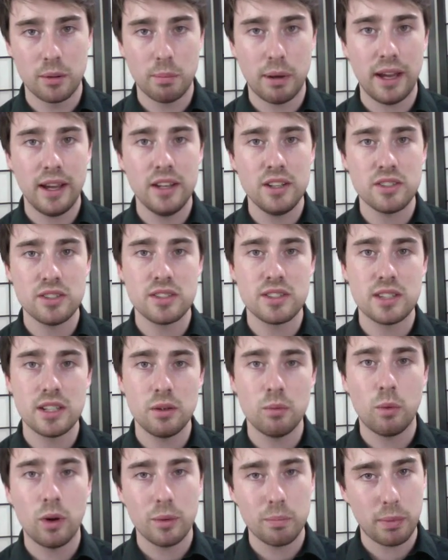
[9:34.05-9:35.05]
page and see
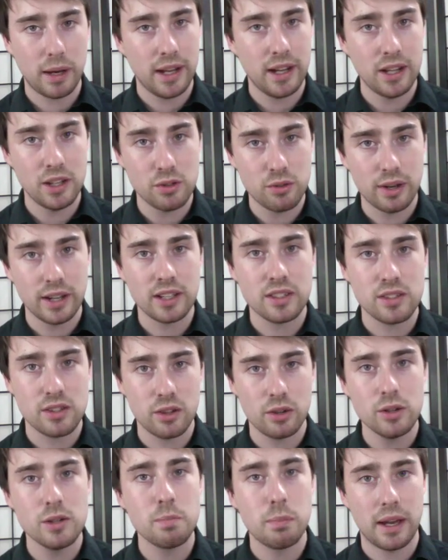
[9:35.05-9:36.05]
what page ranks
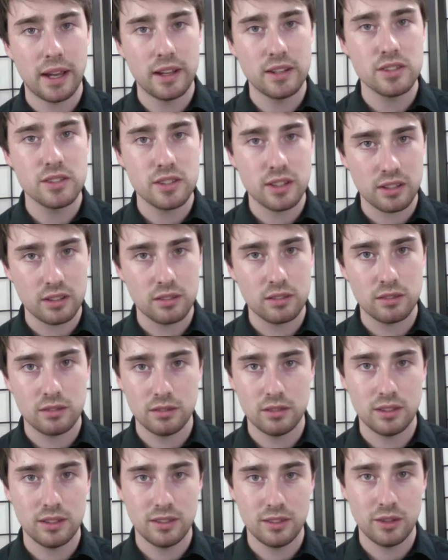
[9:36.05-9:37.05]
those pages
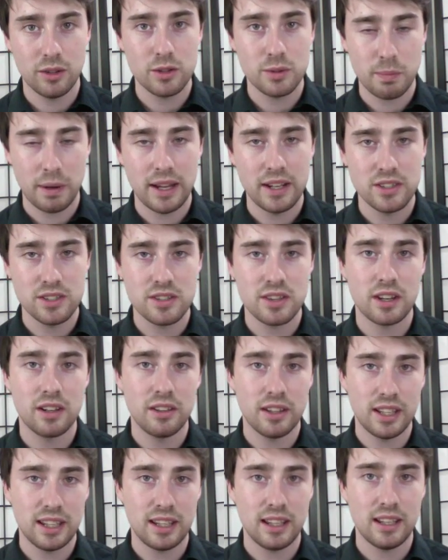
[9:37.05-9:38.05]
that are
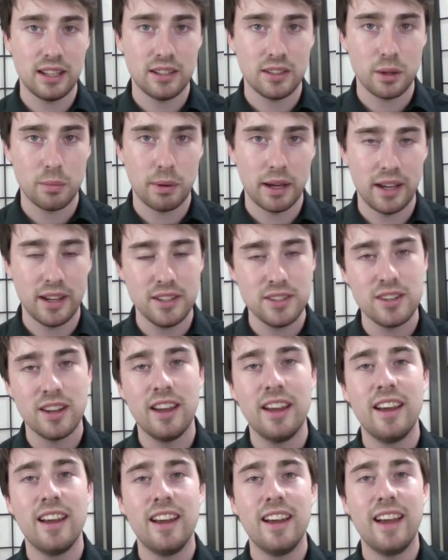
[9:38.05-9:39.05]
linking into the page
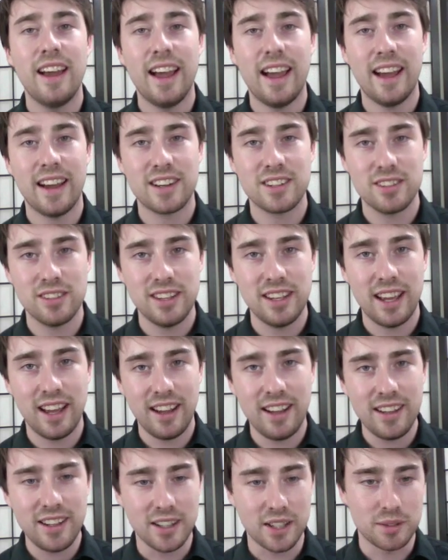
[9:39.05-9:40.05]
actually
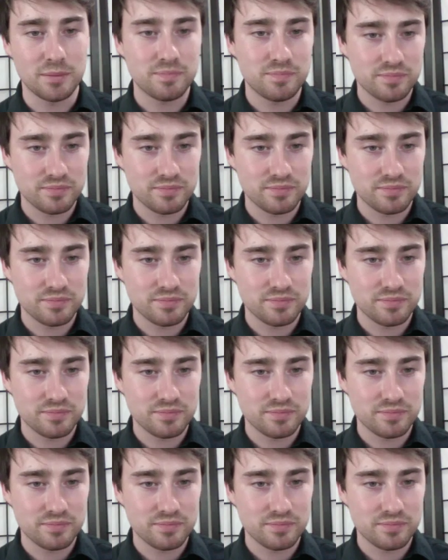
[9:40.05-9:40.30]
are.